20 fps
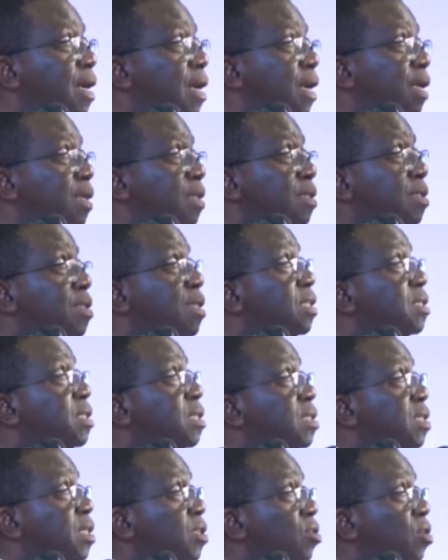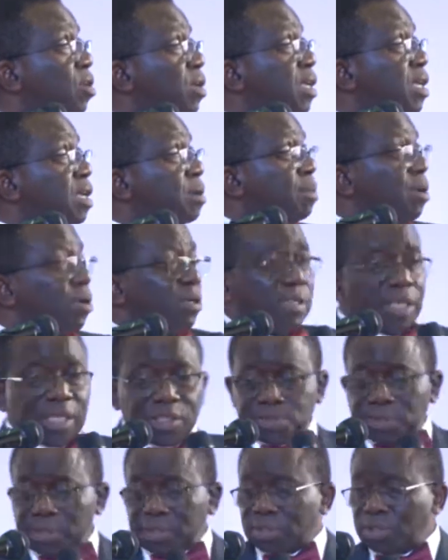And this is still talking about the
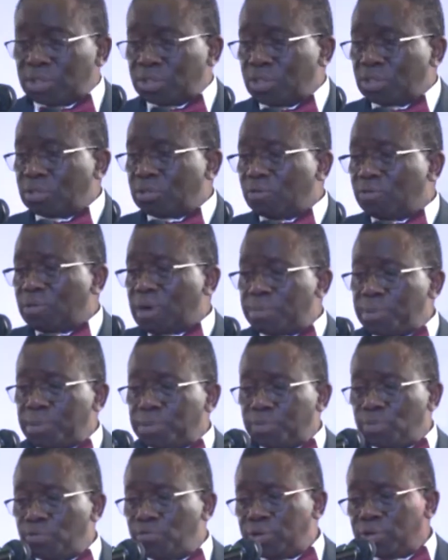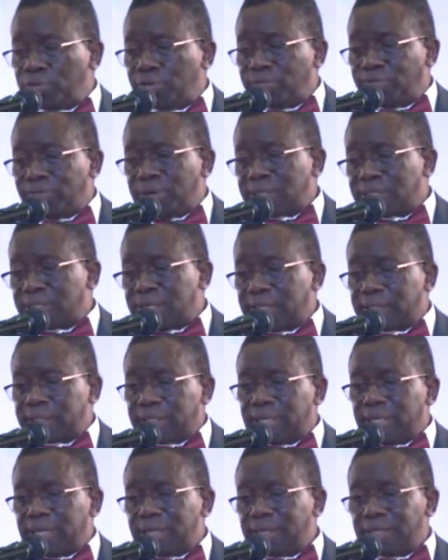expectations of our people with universal
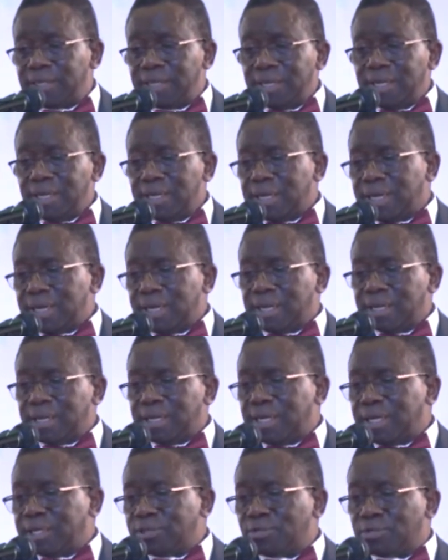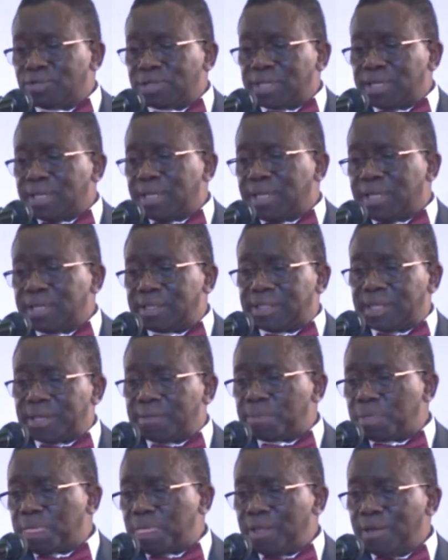health care. And to say that
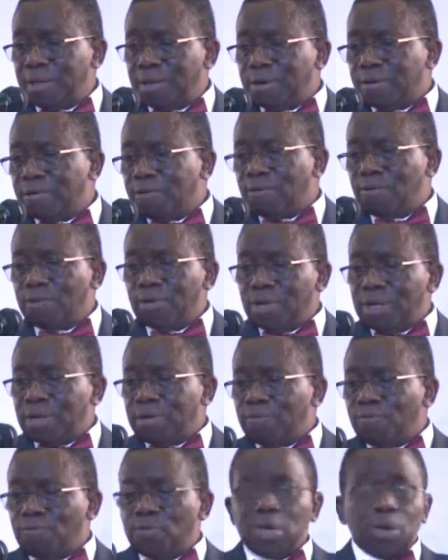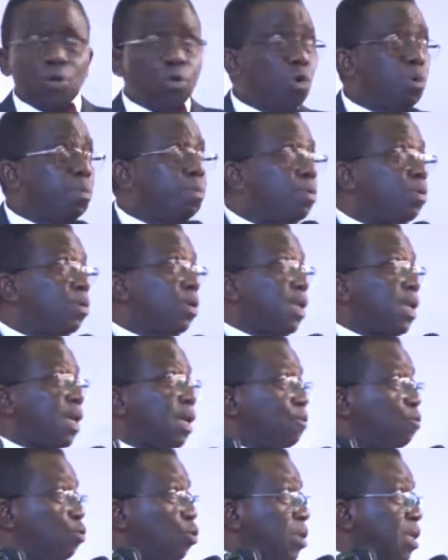we hope
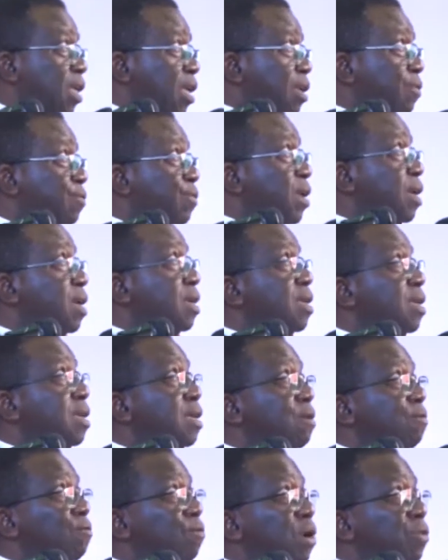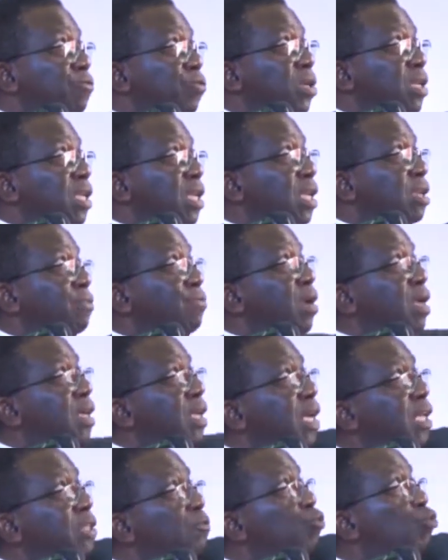that we'll deliver. When we deliver
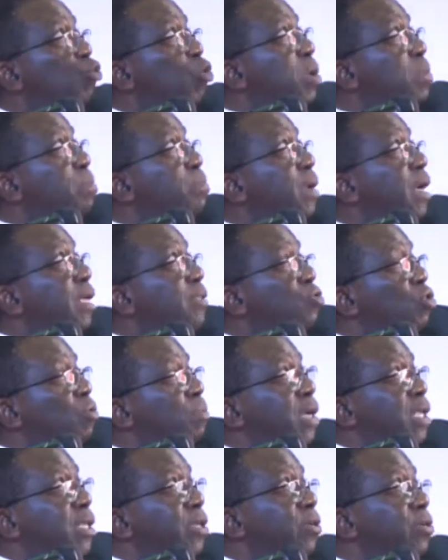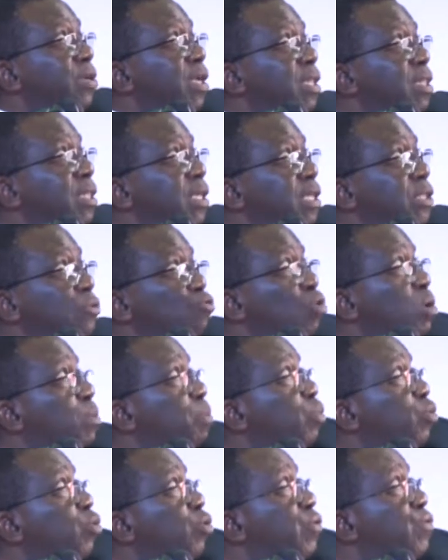that, we'll impact on many other things. We
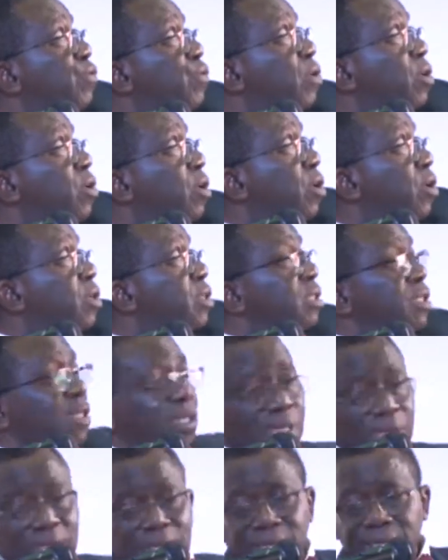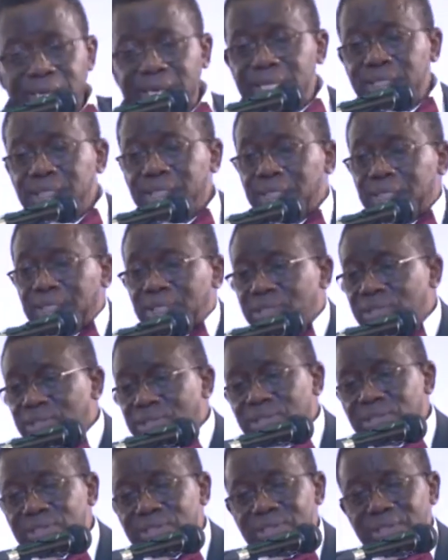improve on SDG
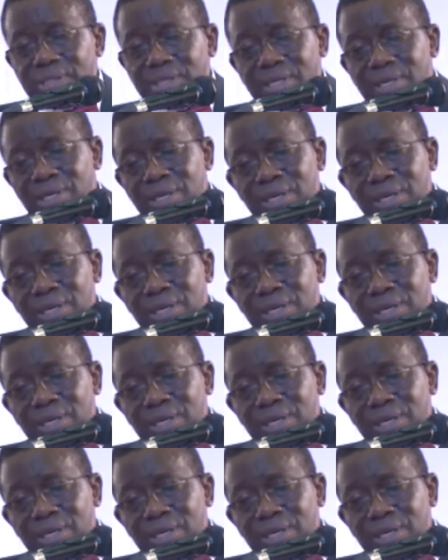6,